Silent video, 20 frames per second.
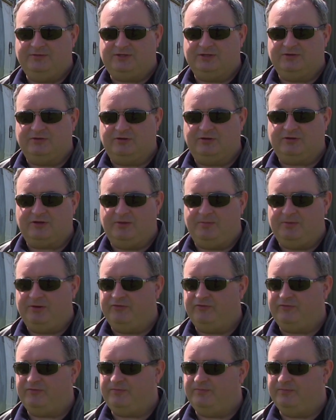So I've got a couple
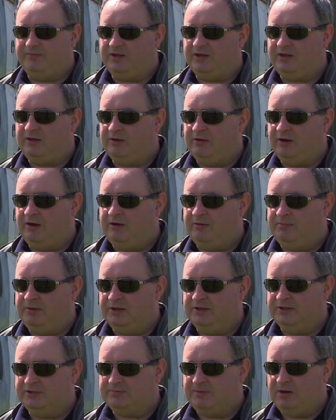of uh,
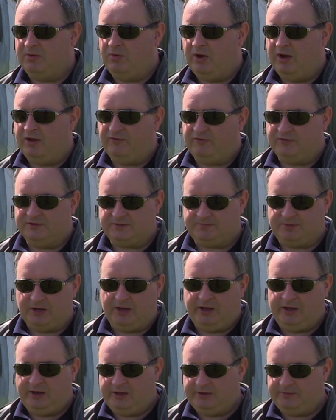aeroplanes. My wife is a
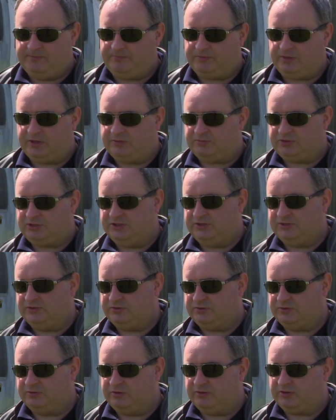pilot. Um, she's
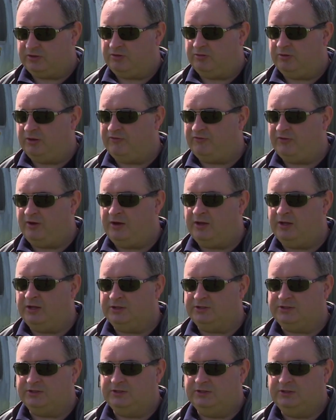also a QFI
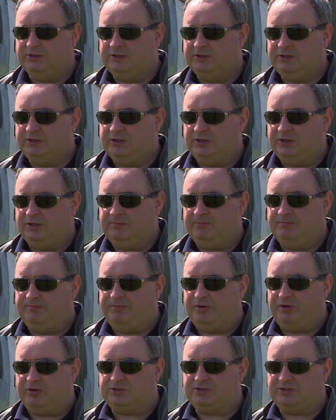at um,
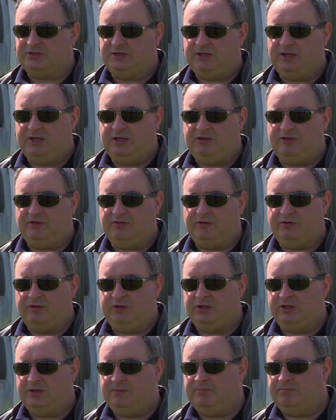Barkston Heath on
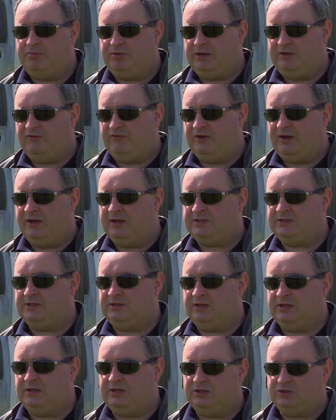the um, prefect.
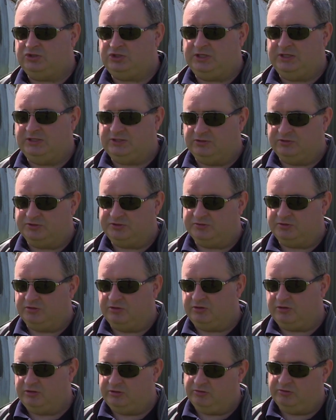Uh, she's also
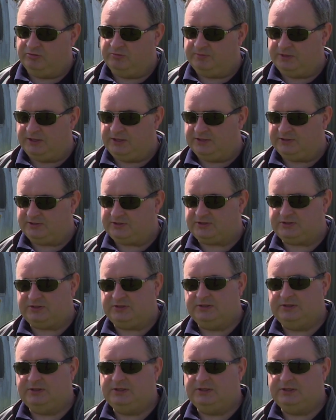got her own Pitts.